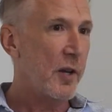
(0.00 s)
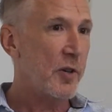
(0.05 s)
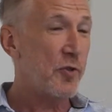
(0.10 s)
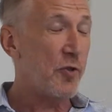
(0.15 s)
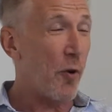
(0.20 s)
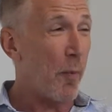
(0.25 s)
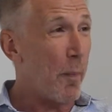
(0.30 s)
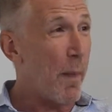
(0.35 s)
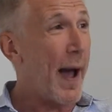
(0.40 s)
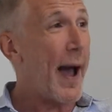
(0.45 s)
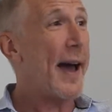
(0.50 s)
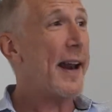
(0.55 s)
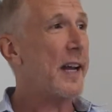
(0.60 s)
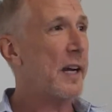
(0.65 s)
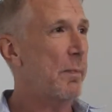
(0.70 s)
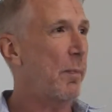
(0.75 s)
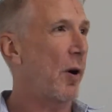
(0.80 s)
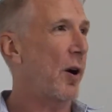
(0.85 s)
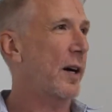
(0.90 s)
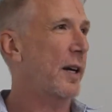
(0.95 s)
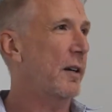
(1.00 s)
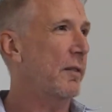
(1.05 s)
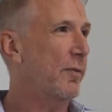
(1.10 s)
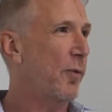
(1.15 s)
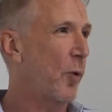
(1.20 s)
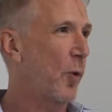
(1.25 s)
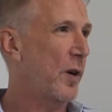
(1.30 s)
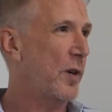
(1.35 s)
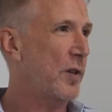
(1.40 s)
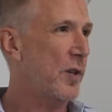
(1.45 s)
dramatic market
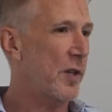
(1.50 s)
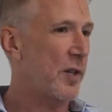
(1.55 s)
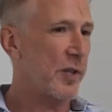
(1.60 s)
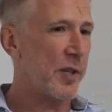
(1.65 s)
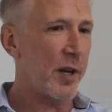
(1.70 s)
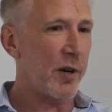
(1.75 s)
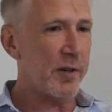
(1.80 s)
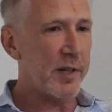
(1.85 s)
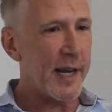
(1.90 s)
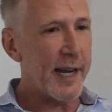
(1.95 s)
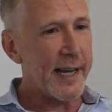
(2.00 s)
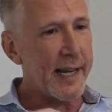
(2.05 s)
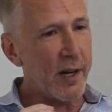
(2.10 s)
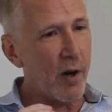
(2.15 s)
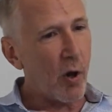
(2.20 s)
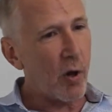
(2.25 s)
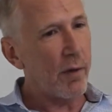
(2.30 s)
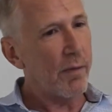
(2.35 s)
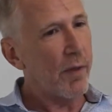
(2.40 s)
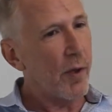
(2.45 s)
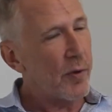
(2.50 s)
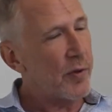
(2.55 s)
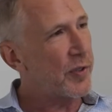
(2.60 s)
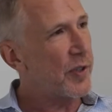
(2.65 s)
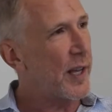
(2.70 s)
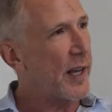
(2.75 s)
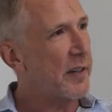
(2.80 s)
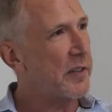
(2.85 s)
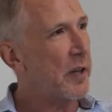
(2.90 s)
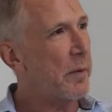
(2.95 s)
forces that are taking all of
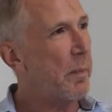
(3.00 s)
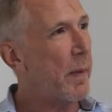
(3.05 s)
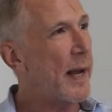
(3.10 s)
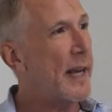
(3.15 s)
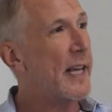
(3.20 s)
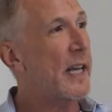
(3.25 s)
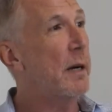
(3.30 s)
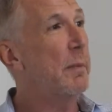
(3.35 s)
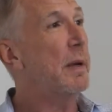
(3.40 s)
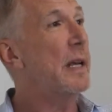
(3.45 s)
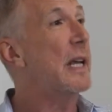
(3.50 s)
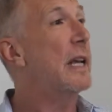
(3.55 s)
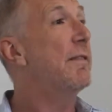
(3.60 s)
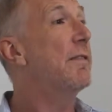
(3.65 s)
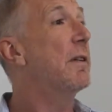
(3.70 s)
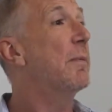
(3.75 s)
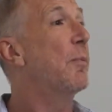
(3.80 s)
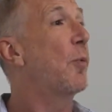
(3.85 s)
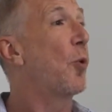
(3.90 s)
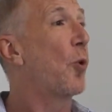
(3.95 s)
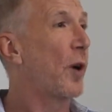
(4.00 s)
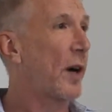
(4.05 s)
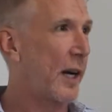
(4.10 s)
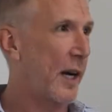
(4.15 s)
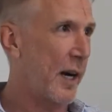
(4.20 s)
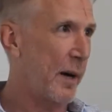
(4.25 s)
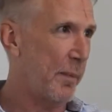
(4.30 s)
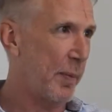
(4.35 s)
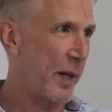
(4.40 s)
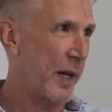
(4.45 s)
those things and making them even more
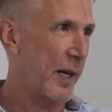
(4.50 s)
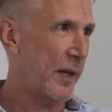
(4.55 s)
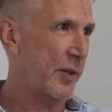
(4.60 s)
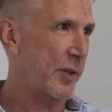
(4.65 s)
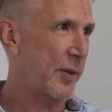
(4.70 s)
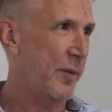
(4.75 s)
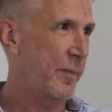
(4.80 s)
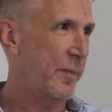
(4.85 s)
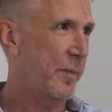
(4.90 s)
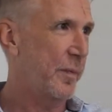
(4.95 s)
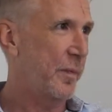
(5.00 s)
complex.